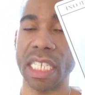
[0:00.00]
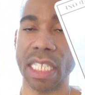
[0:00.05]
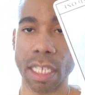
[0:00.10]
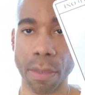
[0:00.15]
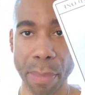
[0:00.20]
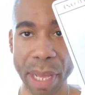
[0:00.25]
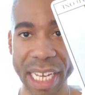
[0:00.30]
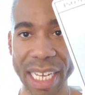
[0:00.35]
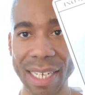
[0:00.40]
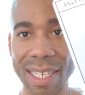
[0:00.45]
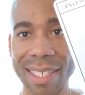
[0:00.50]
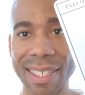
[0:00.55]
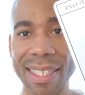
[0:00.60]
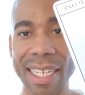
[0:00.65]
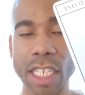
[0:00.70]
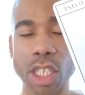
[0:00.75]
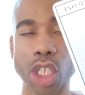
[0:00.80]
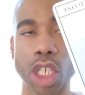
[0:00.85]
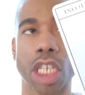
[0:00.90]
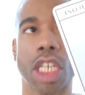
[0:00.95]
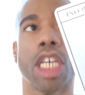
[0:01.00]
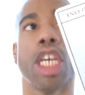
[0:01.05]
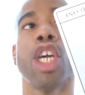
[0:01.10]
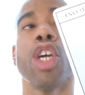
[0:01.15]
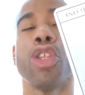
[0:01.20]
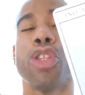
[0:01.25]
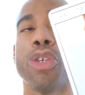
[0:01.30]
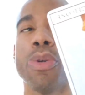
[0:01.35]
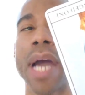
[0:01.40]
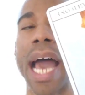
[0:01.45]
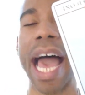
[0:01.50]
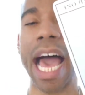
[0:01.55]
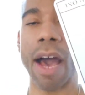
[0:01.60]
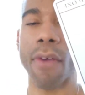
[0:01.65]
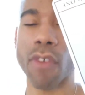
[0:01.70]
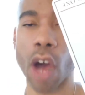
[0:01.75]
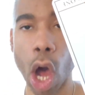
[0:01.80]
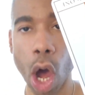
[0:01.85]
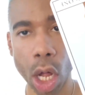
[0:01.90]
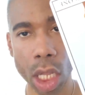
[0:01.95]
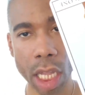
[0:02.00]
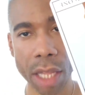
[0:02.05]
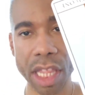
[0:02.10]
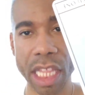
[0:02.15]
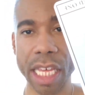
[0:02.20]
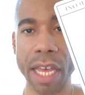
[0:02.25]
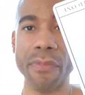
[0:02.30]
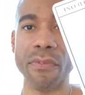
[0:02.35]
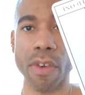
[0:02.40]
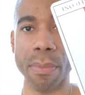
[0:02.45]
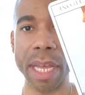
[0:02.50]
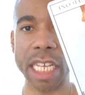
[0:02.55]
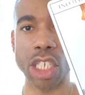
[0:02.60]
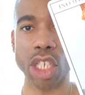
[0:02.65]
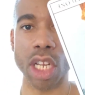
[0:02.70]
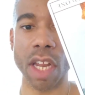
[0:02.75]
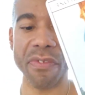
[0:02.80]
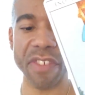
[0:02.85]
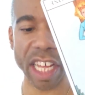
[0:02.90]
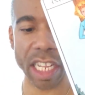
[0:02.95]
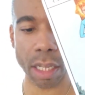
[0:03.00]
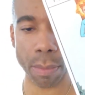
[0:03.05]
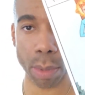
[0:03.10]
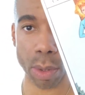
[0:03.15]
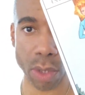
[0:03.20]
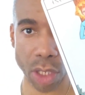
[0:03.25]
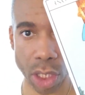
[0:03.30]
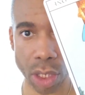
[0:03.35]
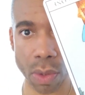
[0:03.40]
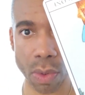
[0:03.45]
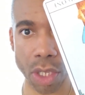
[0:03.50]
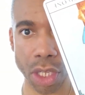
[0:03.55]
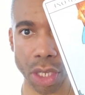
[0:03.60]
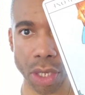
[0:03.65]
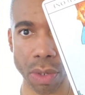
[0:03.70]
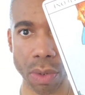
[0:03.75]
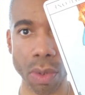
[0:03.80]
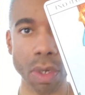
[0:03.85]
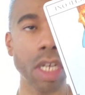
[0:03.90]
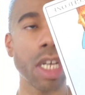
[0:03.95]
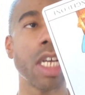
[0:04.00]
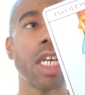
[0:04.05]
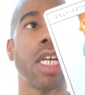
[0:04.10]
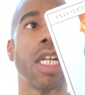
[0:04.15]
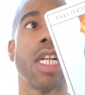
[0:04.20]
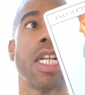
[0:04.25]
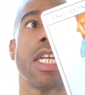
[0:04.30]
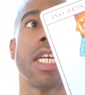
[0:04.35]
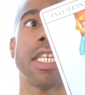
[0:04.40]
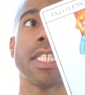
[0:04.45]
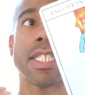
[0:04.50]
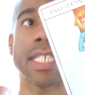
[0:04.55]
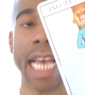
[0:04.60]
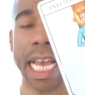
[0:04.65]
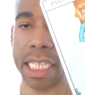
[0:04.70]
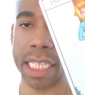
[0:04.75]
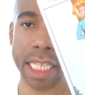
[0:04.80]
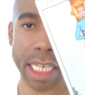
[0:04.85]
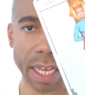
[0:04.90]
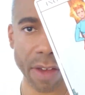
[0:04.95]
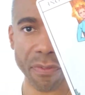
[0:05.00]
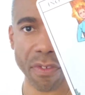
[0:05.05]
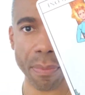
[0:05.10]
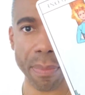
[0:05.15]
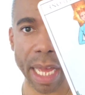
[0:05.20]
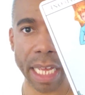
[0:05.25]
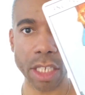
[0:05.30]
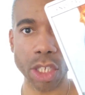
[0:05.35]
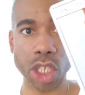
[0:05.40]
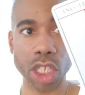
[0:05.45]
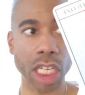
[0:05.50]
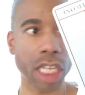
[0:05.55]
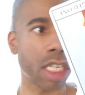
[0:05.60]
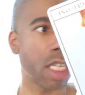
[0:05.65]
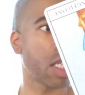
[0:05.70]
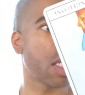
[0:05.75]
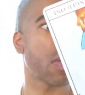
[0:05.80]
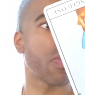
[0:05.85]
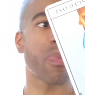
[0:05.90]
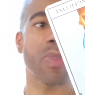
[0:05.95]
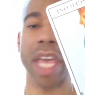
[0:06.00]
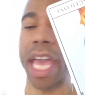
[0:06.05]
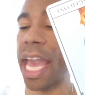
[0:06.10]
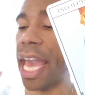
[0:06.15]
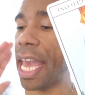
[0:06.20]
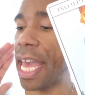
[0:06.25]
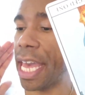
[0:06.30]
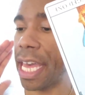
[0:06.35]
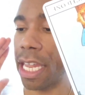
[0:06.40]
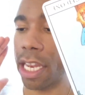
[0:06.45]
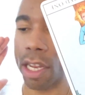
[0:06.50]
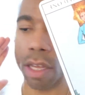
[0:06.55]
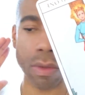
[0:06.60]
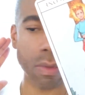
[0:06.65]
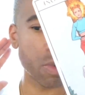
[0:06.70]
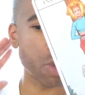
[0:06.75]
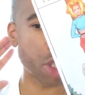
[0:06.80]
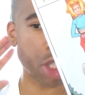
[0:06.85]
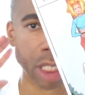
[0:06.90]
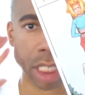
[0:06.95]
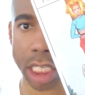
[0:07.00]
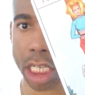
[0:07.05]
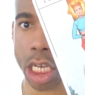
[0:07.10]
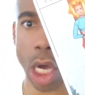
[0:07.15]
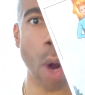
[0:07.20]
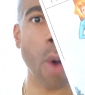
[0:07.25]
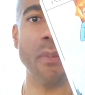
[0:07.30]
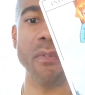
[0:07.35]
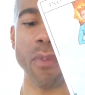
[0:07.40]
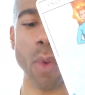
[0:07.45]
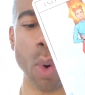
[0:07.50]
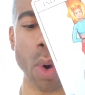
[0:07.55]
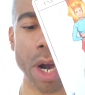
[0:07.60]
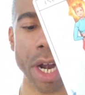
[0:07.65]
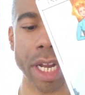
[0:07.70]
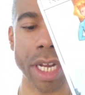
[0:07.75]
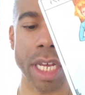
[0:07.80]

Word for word: need to make a decision. You have all of the information available to you. Take the information and just go for